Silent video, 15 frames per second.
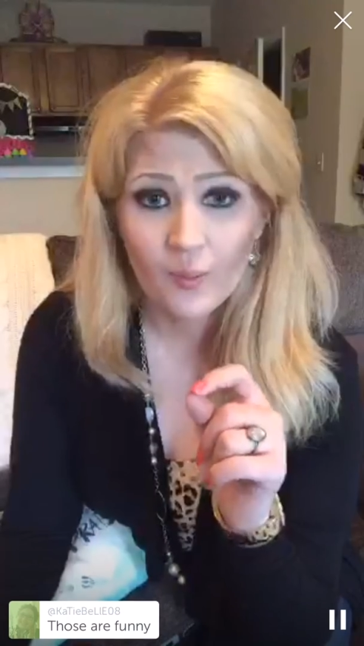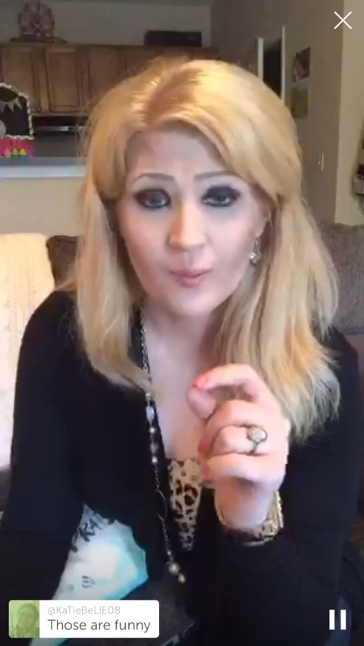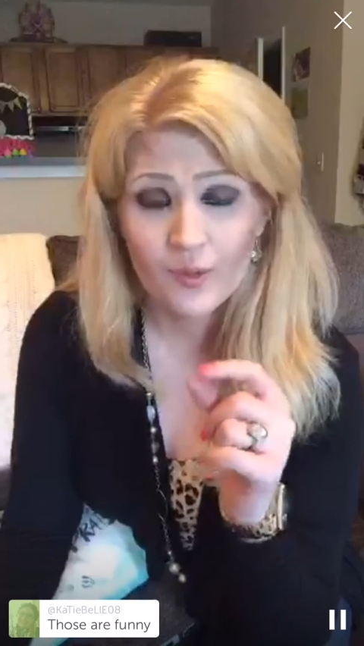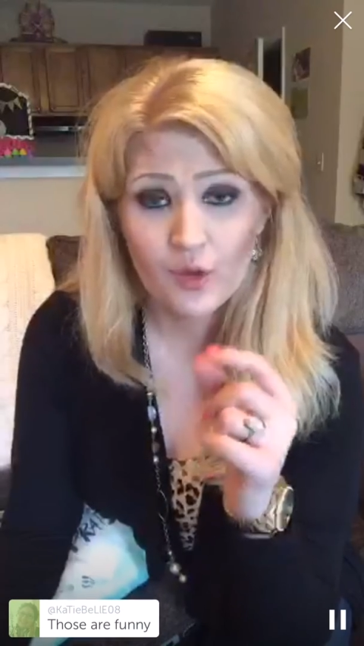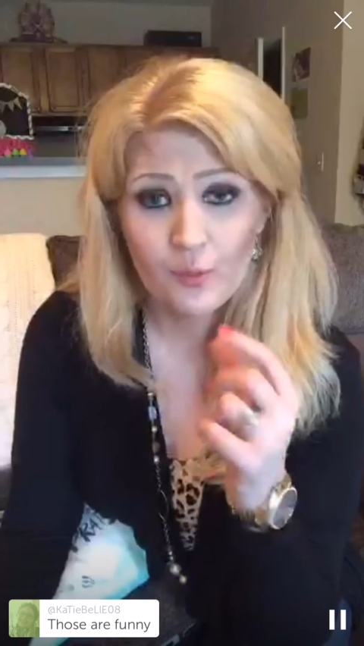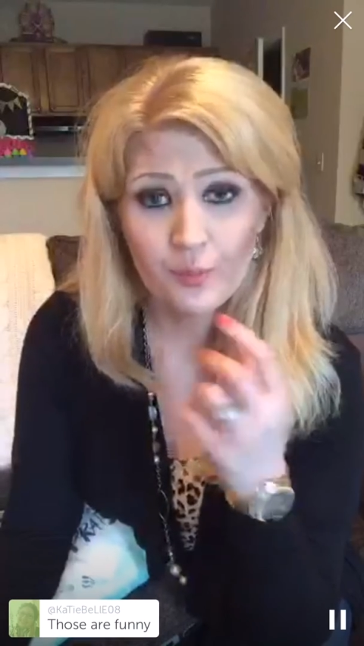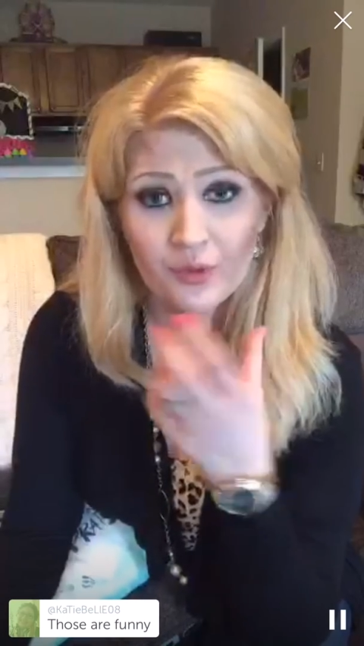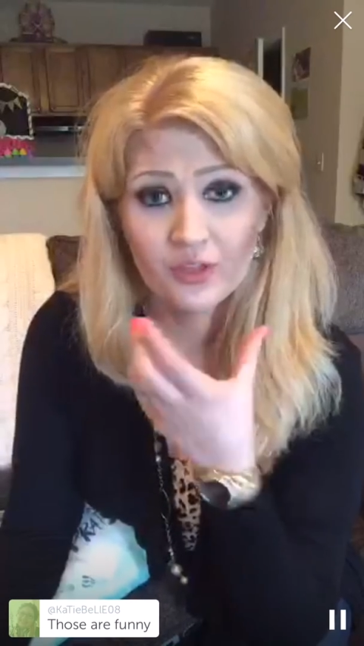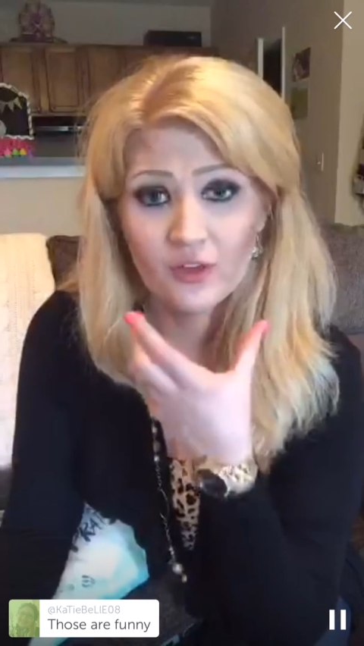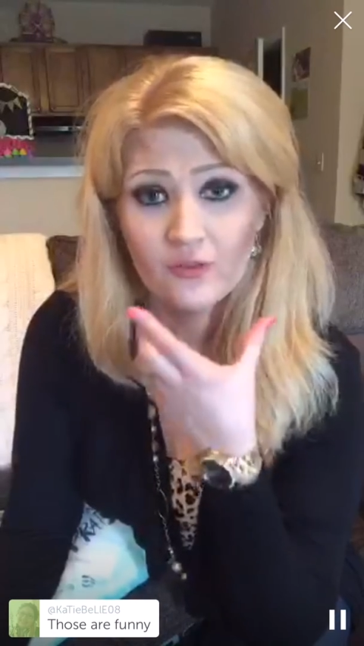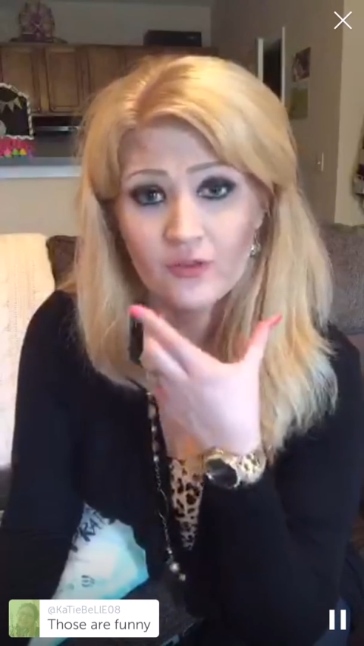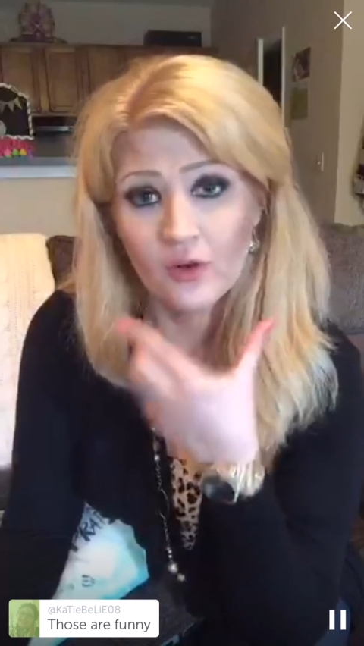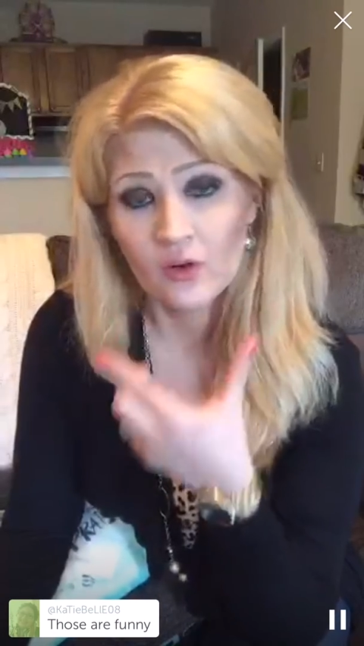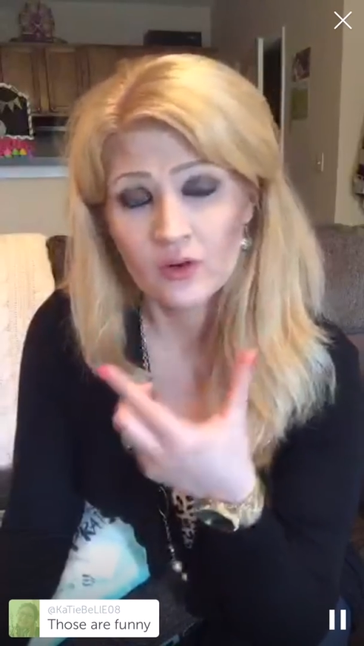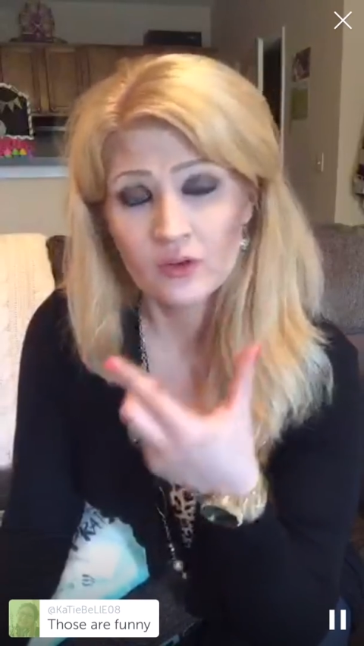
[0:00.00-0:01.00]
You put the
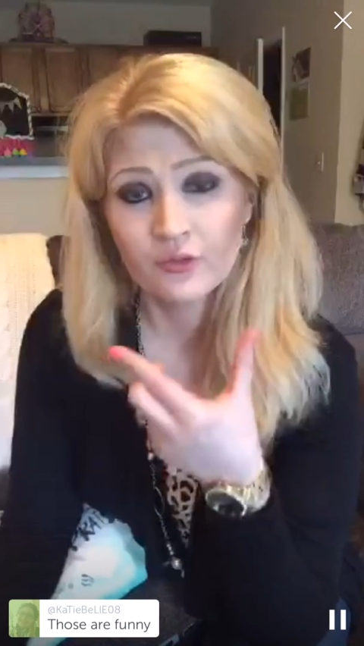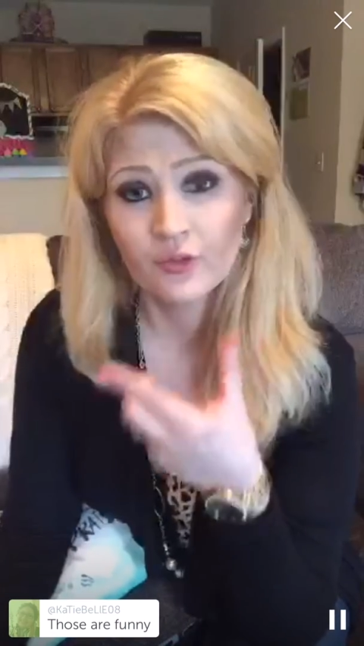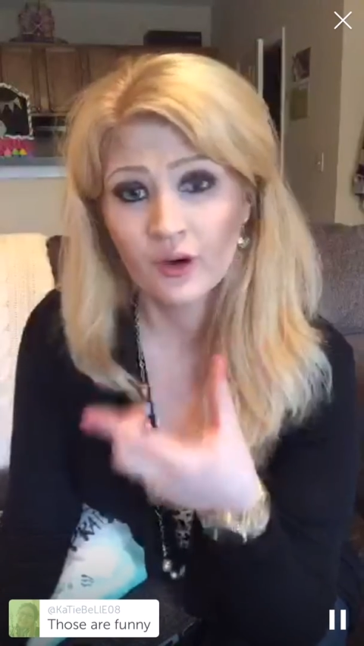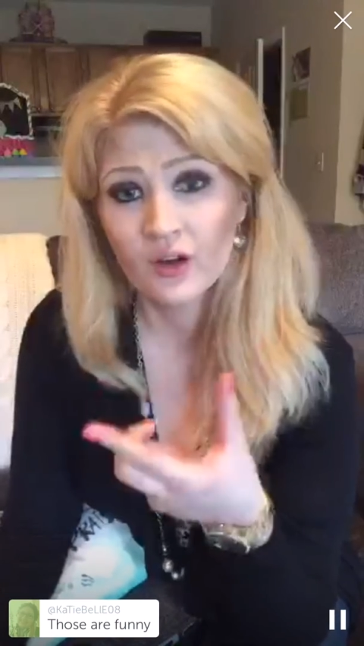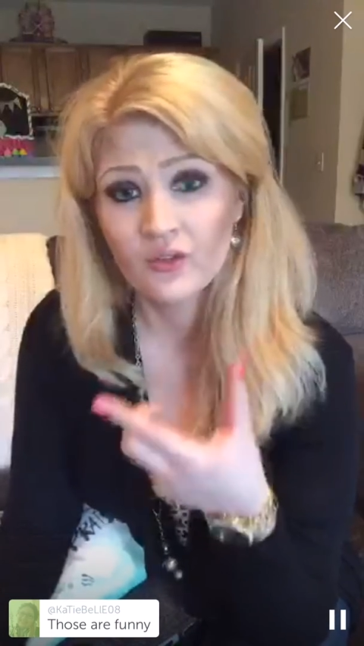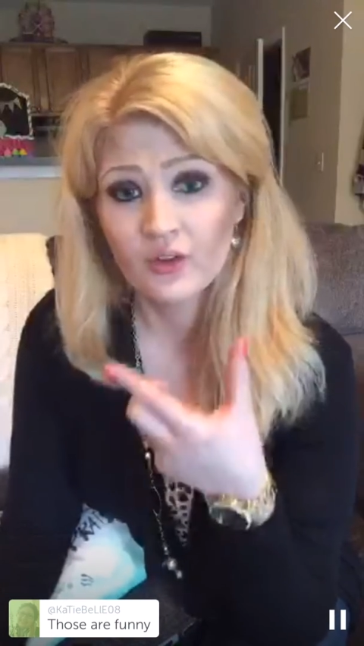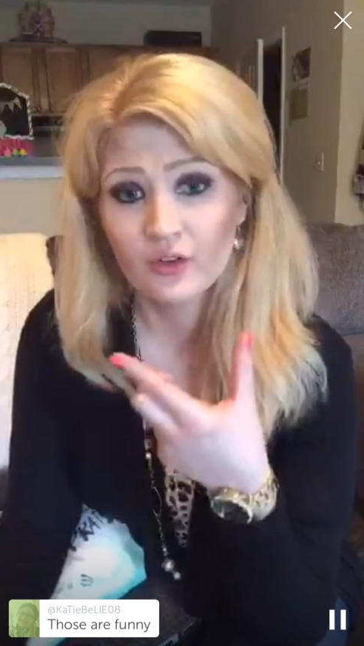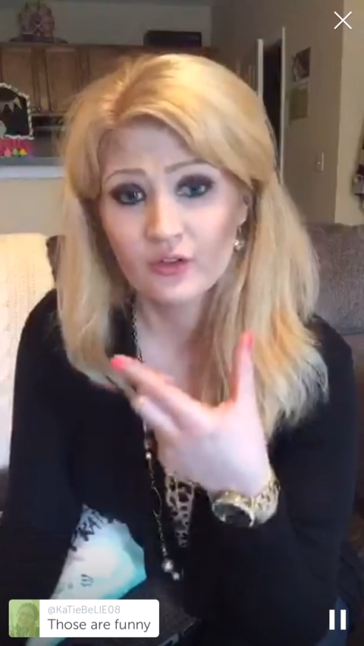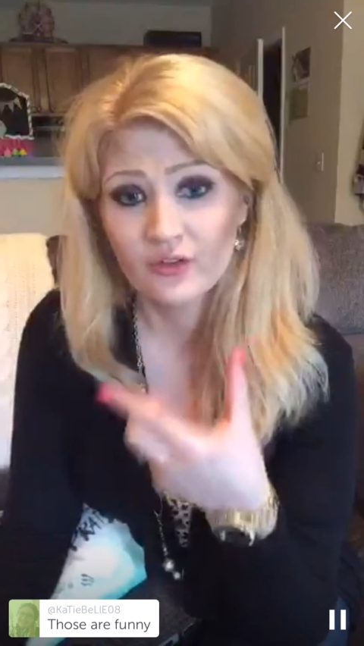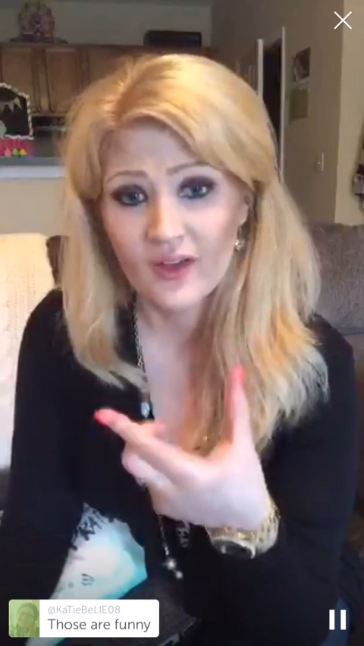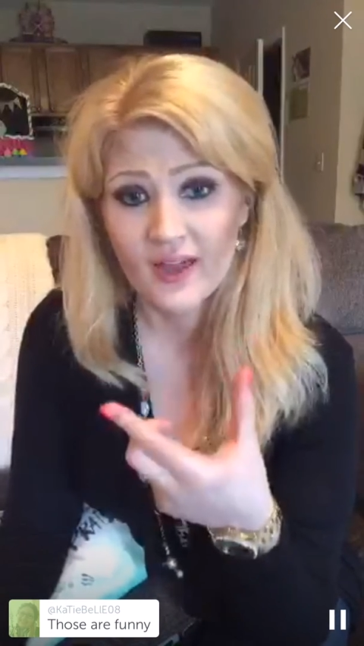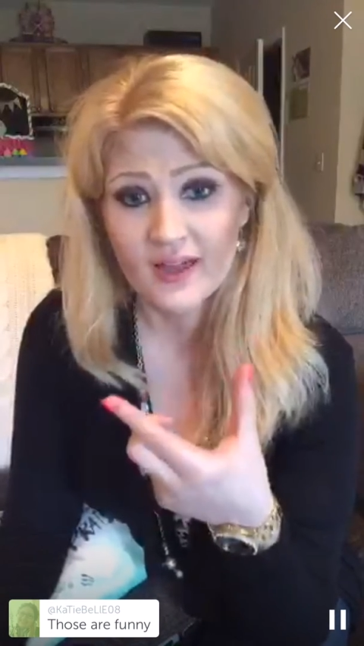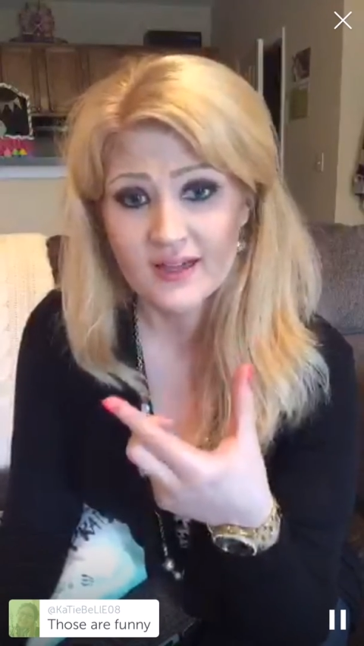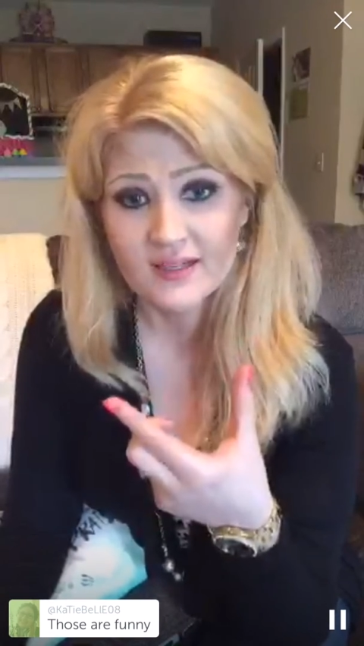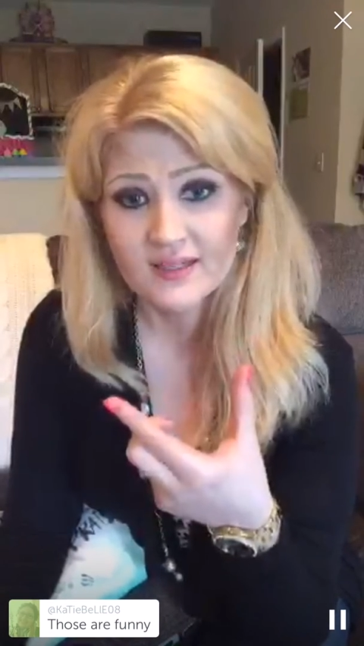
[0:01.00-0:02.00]
phone in front of your
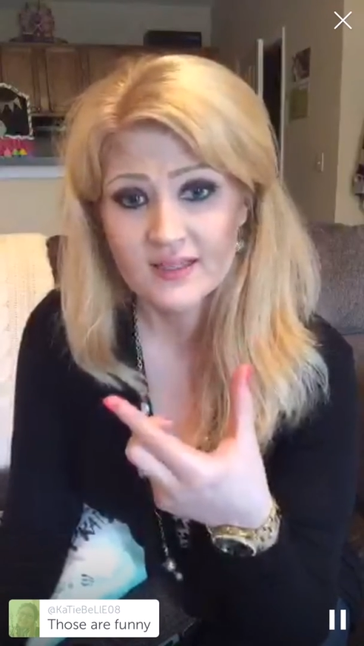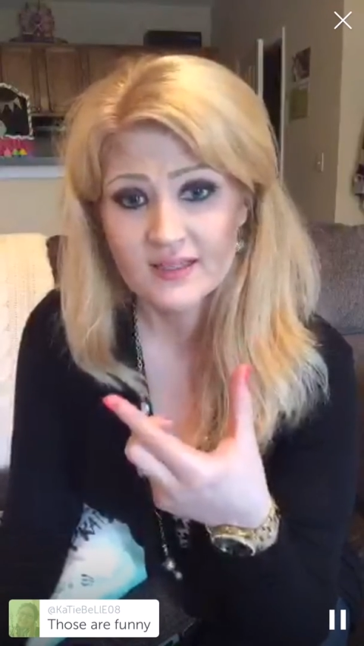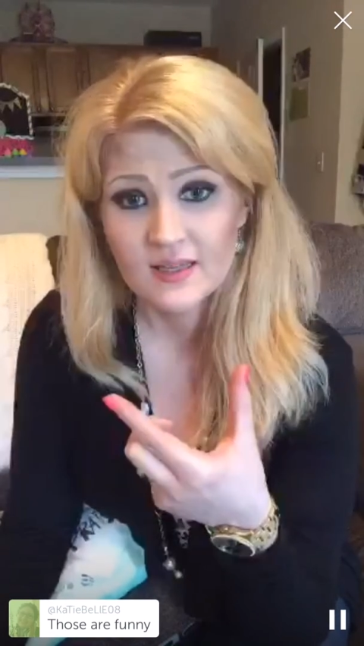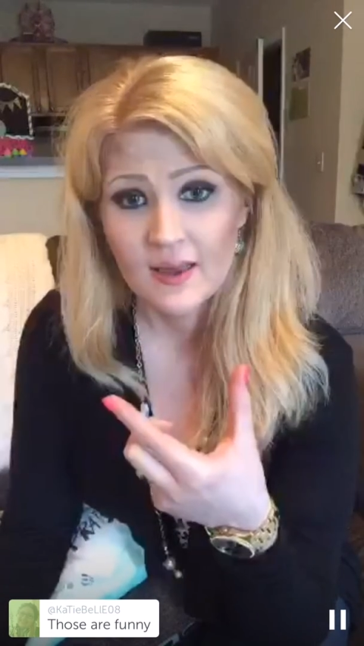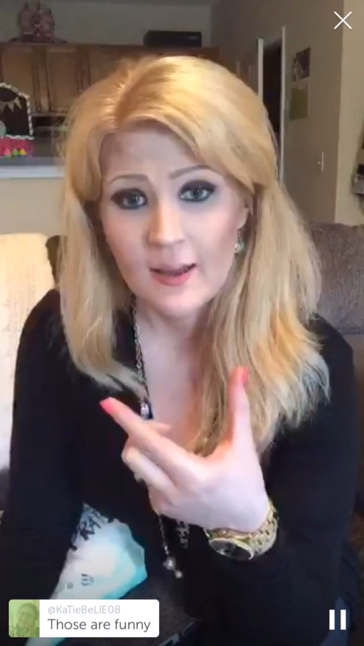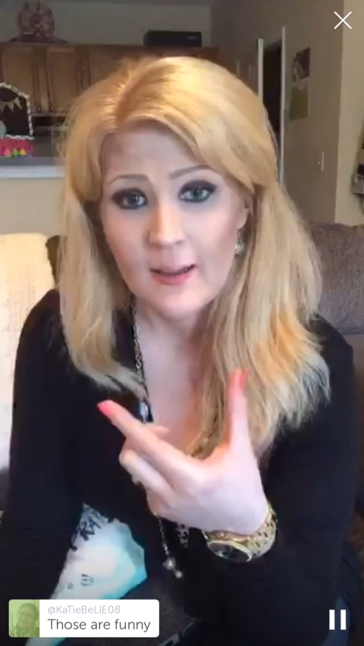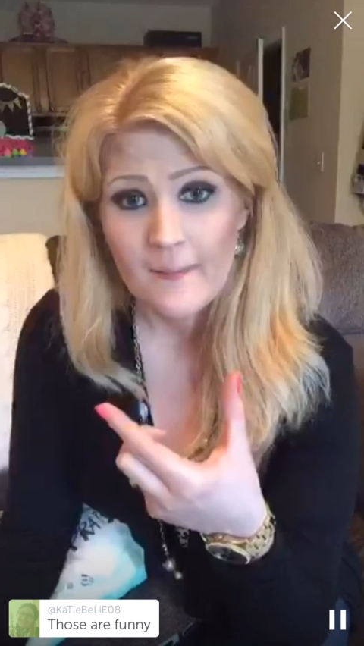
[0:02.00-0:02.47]
face.